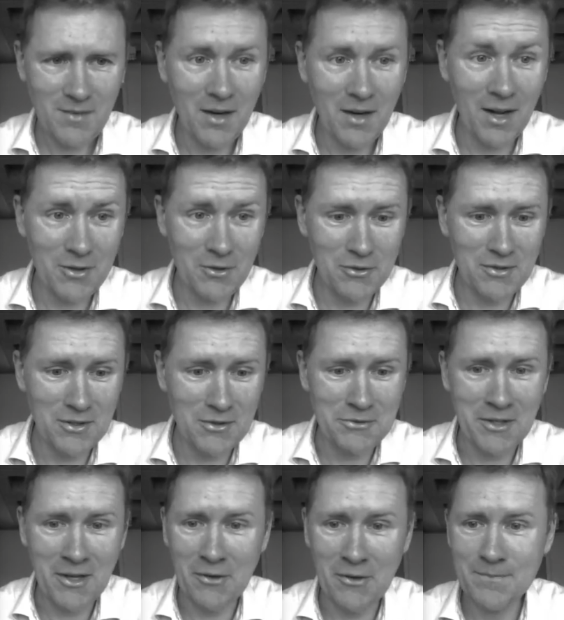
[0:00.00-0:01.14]
I'll continue
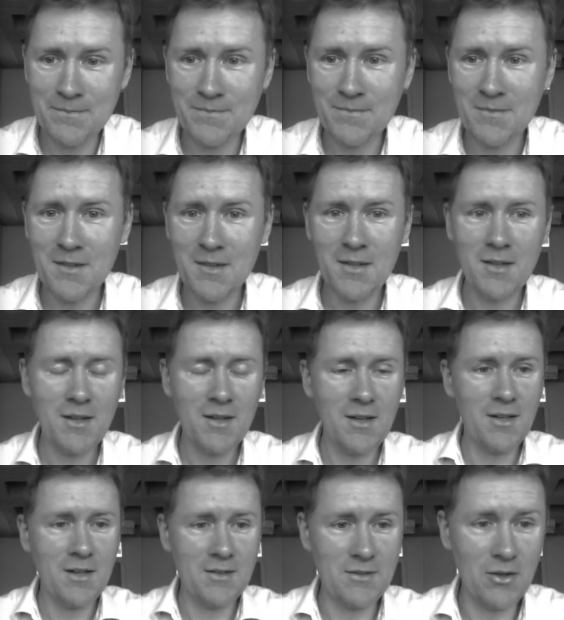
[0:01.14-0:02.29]
now.
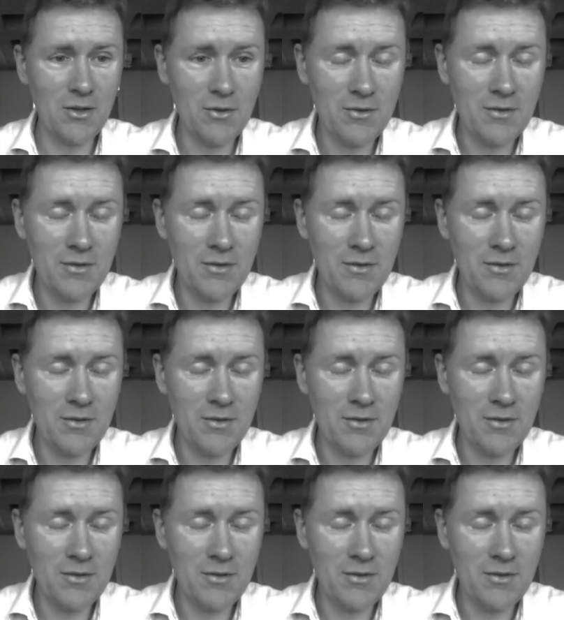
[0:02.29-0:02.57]
So